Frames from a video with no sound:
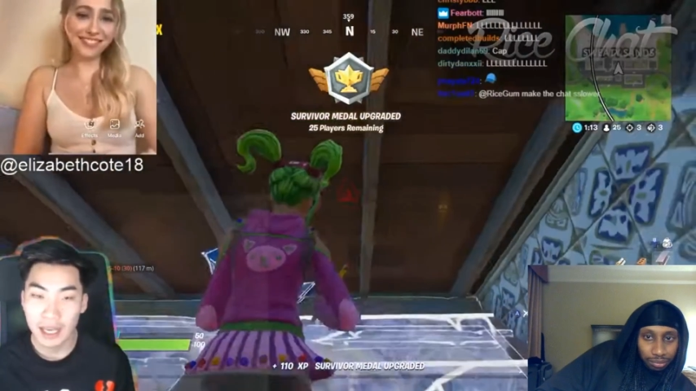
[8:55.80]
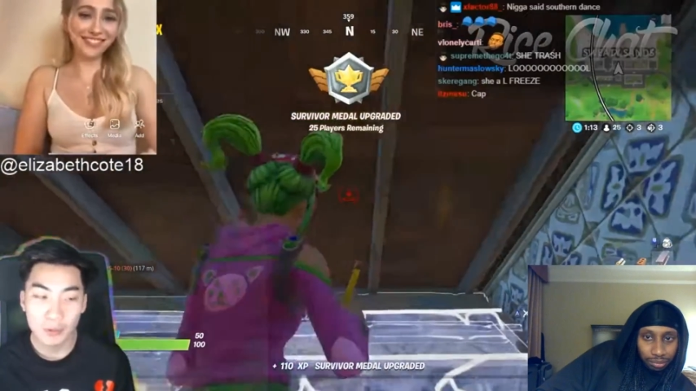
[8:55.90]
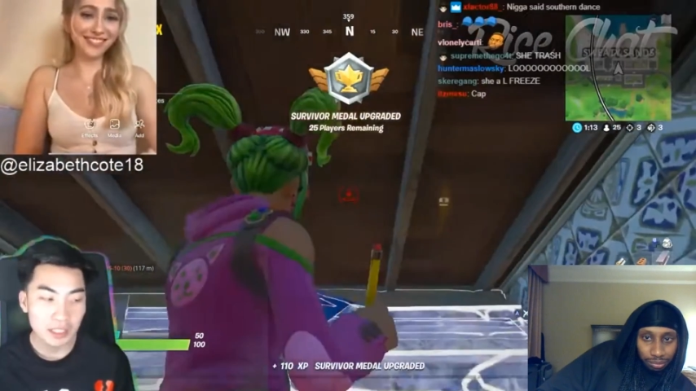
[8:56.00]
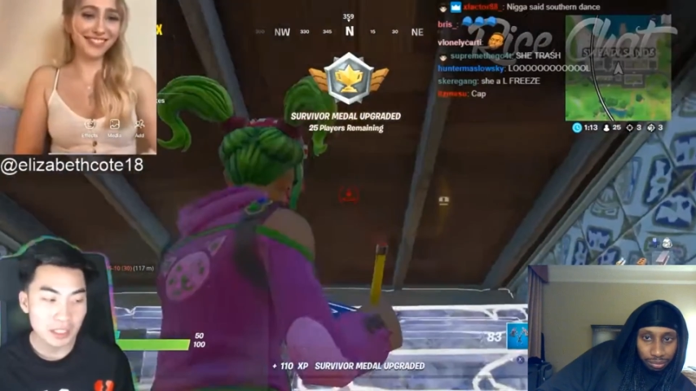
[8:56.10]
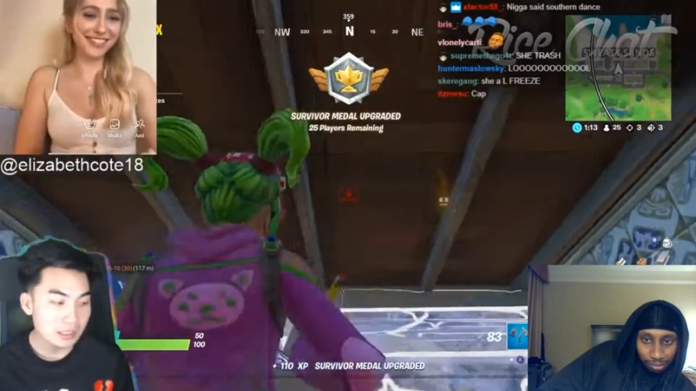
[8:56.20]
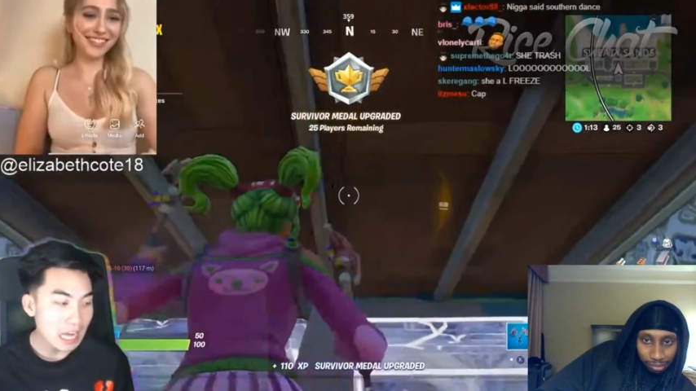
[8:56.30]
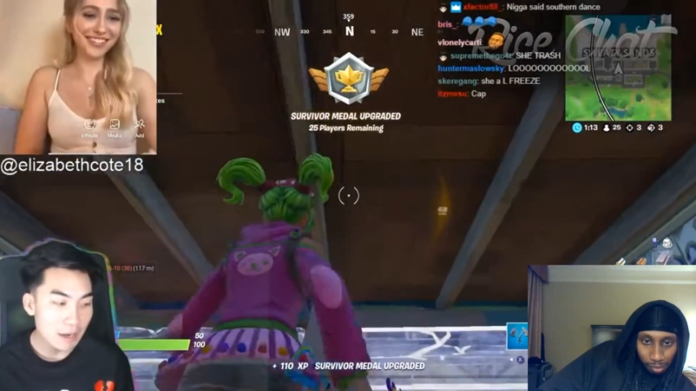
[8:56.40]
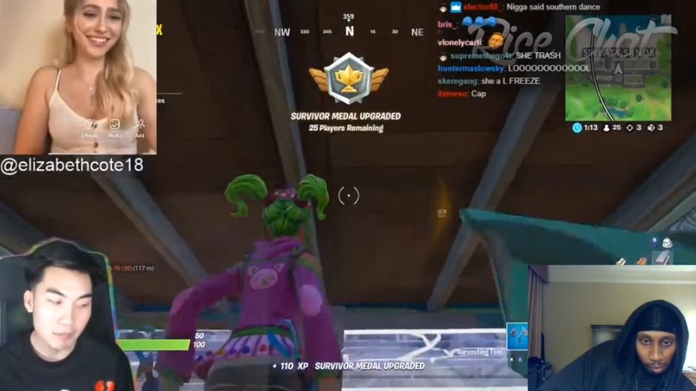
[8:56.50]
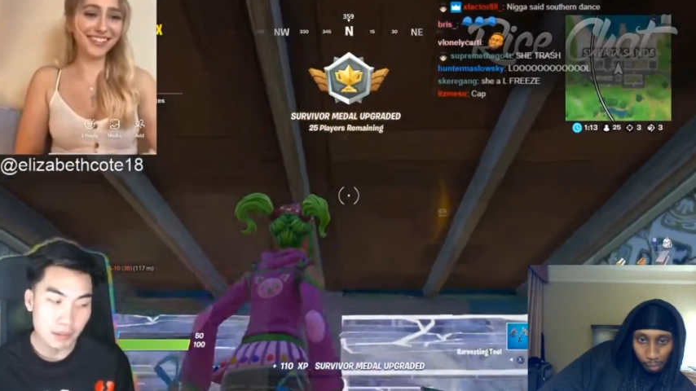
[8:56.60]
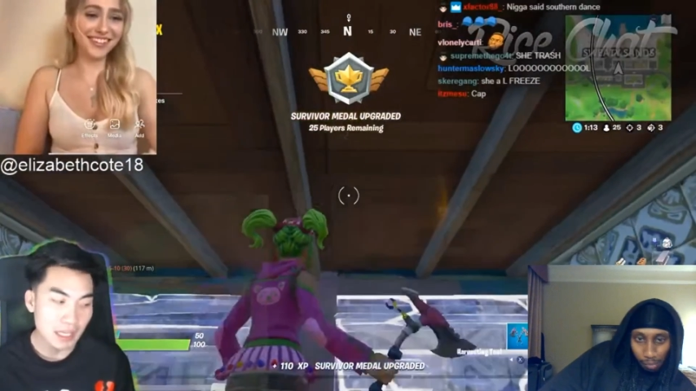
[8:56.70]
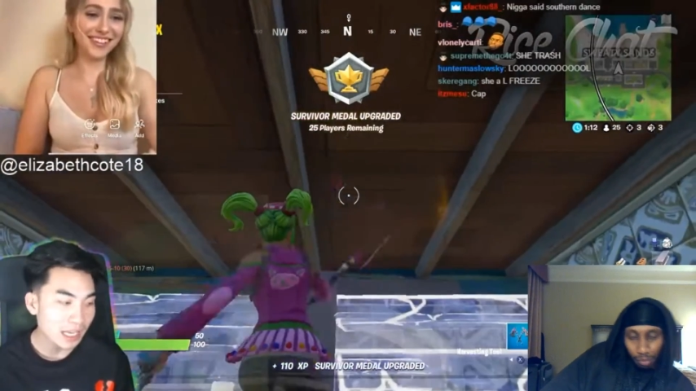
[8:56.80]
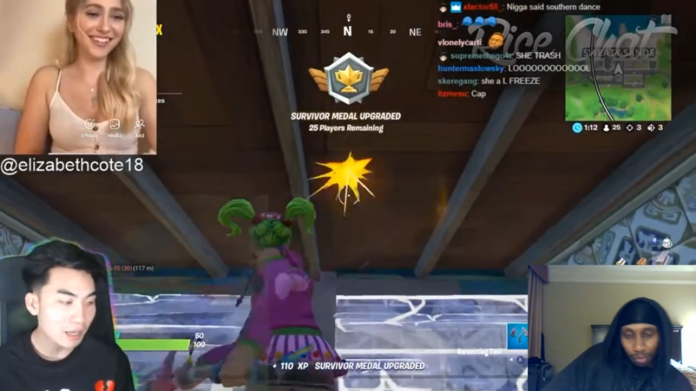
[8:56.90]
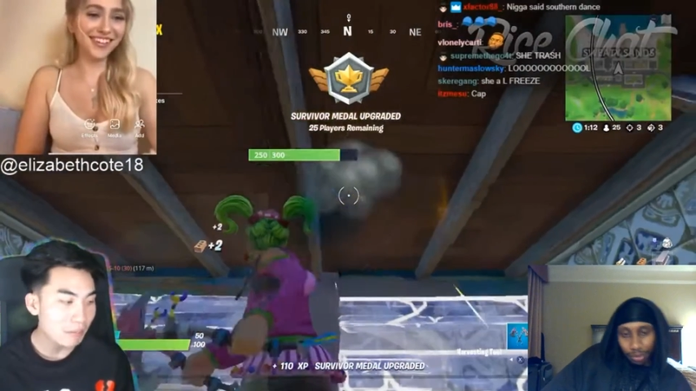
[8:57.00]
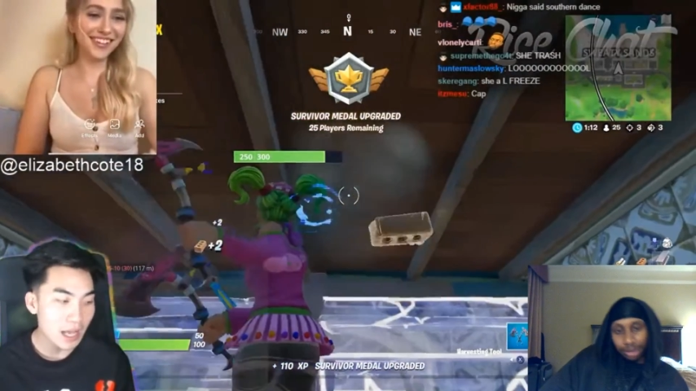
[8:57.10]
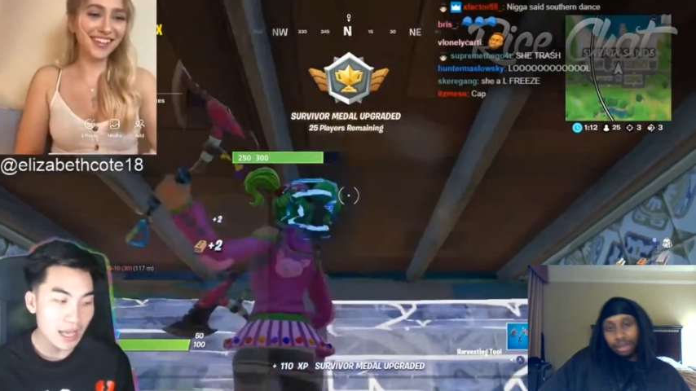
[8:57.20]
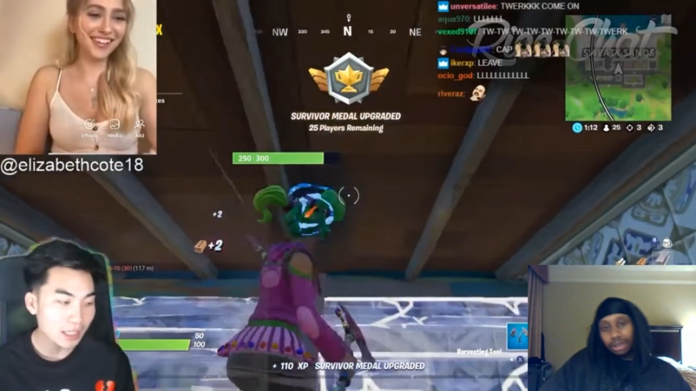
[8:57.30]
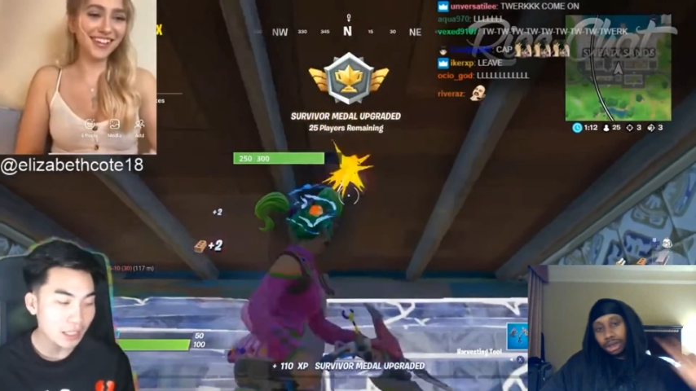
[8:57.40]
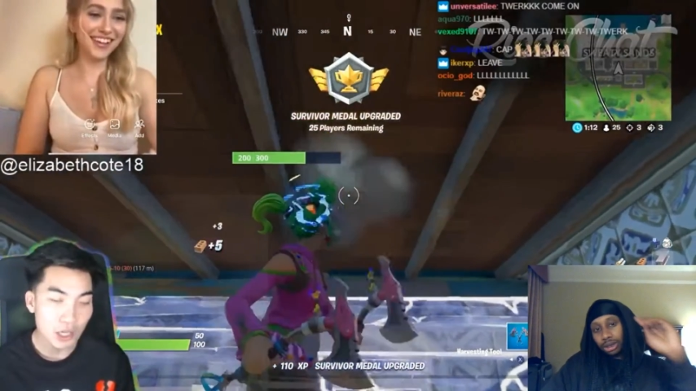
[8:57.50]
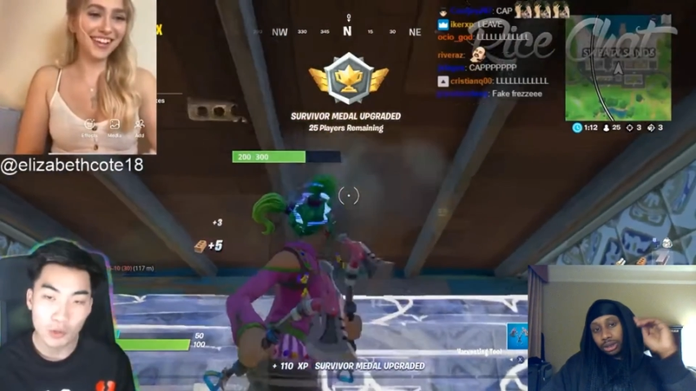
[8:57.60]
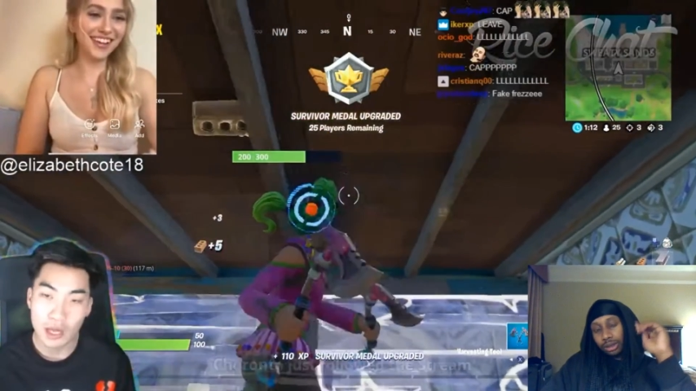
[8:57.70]
Speaker 1: And we just gotta play it by you
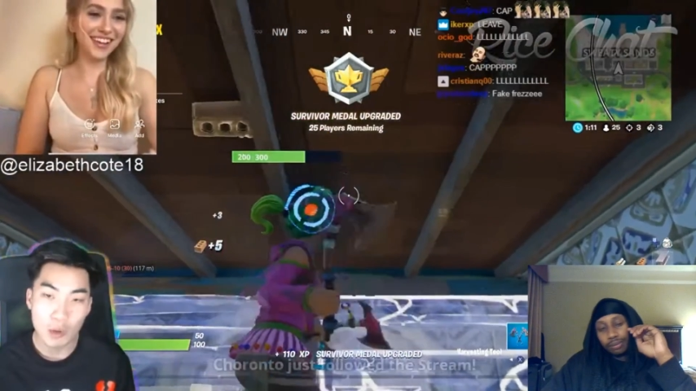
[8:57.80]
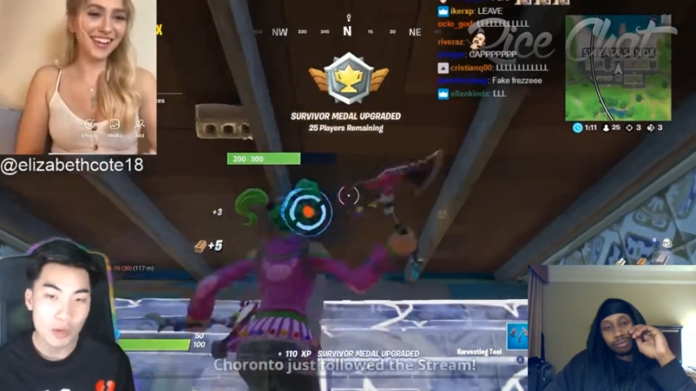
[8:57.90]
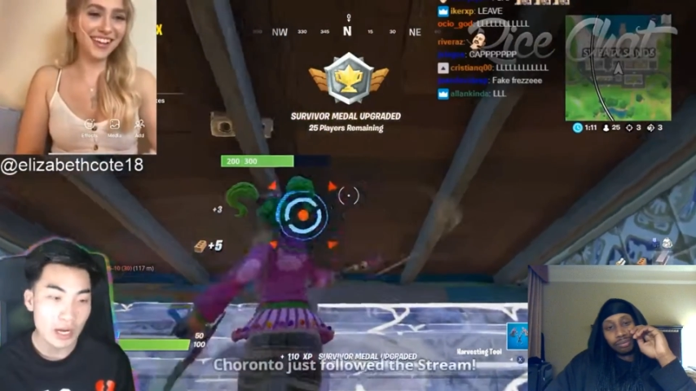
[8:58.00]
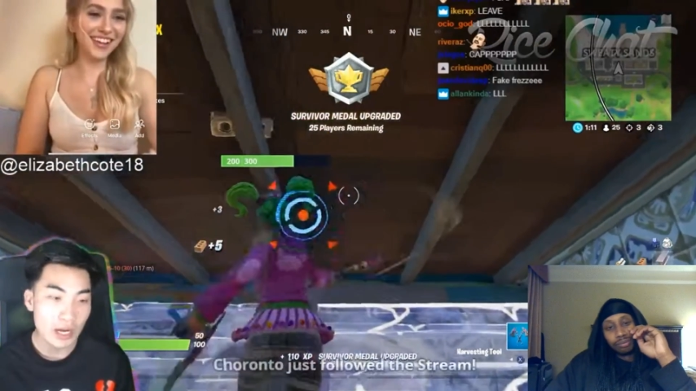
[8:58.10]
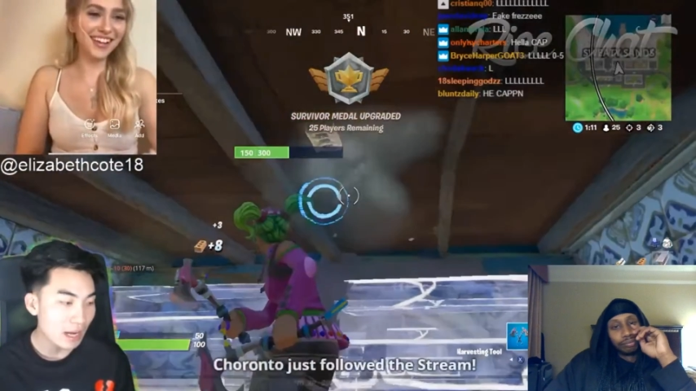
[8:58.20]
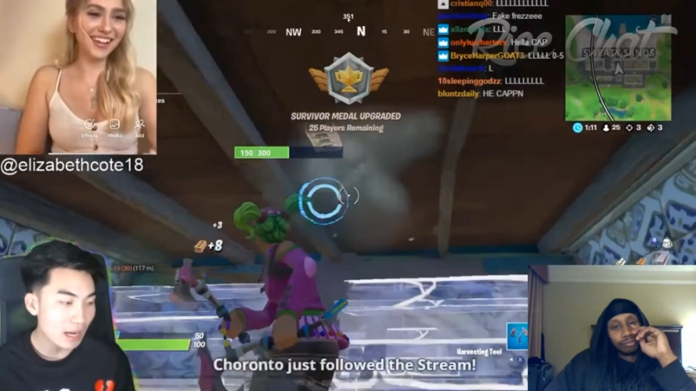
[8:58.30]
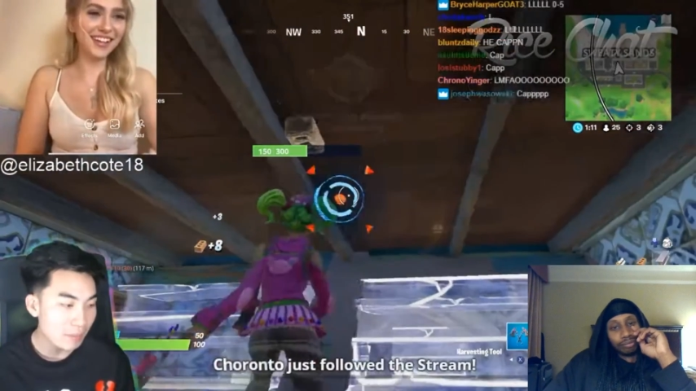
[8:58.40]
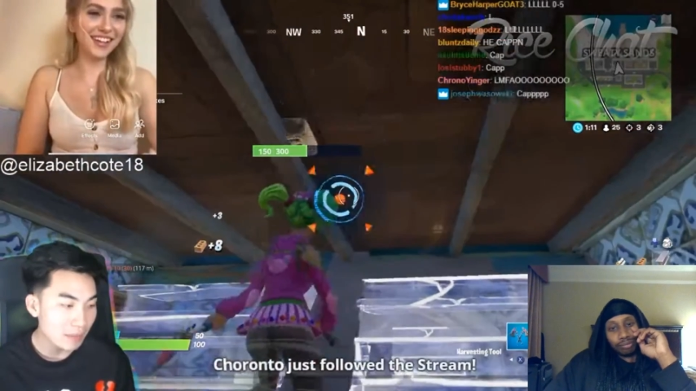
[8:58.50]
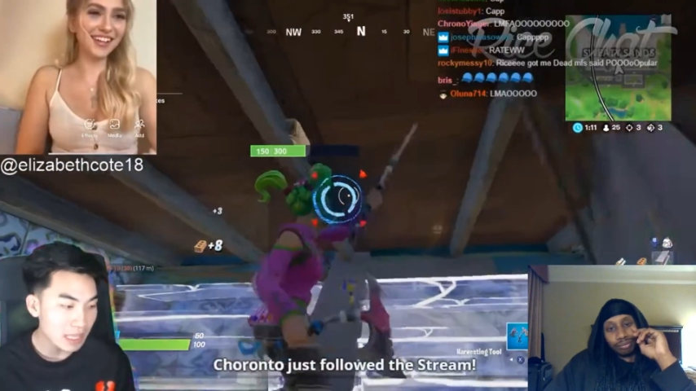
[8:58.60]
know whatever happens,